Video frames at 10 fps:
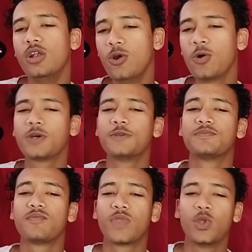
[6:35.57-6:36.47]
look,
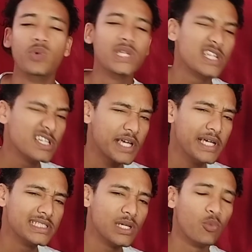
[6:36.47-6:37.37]
we did
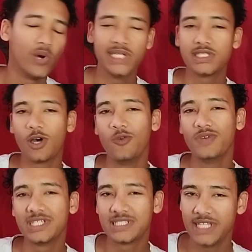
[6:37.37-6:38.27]
gain some weight
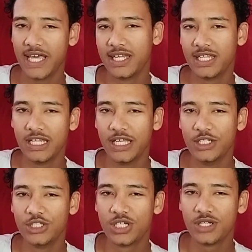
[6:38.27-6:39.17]
over the standard
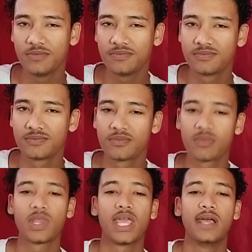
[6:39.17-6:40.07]
engine,
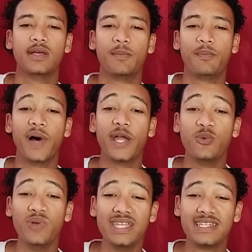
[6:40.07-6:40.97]
but
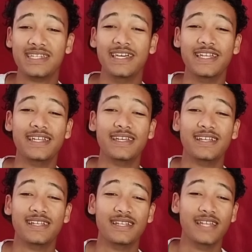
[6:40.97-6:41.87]
we did
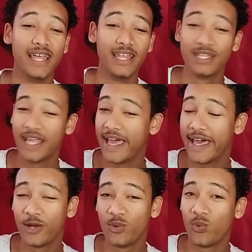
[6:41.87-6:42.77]

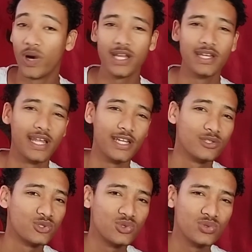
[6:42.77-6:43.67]
add what,
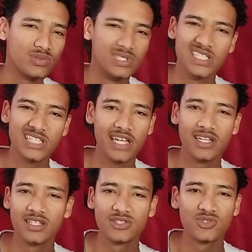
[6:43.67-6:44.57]
another just
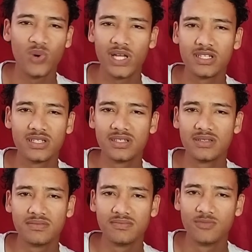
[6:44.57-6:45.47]
under 200
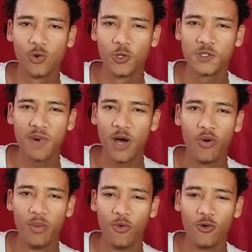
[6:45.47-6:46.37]

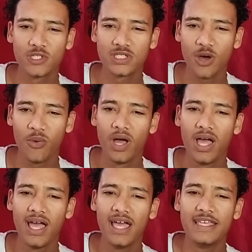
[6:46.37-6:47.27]
horsepower more. So
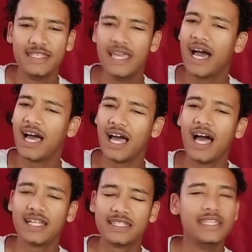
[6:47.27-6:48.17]
yeah,
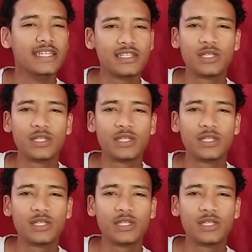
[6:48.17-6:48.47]
I think